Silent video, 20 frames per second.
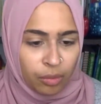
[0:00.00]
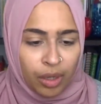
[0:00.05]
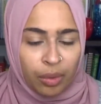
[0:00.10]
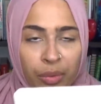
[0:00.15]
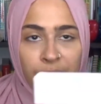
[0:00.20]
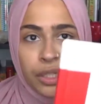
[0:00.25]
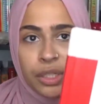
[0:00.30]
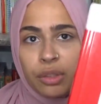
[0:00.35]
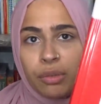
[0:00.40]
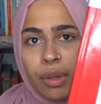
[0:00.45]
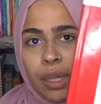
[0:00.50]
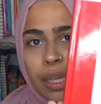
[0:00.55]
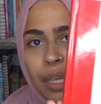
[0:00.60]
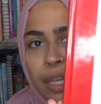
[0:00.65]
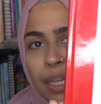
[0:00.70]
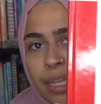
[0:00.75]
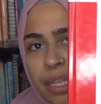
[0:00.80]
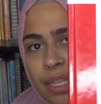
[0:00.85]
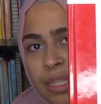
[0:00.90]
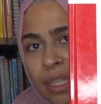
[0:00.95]
one we're doing
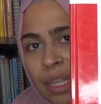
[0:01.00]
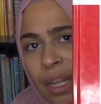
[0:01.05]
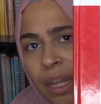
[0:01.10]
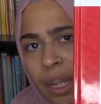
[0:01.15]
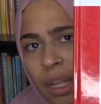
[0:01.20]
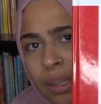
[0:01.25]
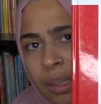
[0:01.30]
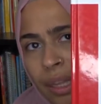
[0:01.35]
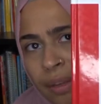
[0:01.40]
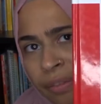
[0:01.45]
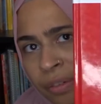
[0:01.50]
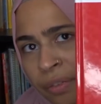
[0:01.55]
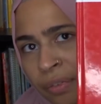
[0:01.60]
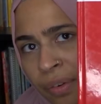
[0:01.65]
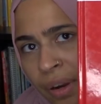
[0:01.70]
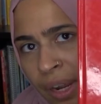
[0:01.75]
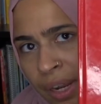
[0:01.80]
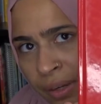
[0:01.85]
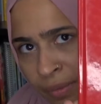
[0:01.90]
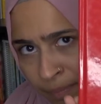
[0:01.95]
is Life of
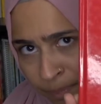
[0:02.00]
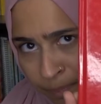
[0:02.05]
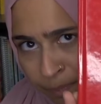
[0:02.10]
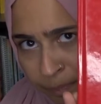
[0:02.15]
Fred.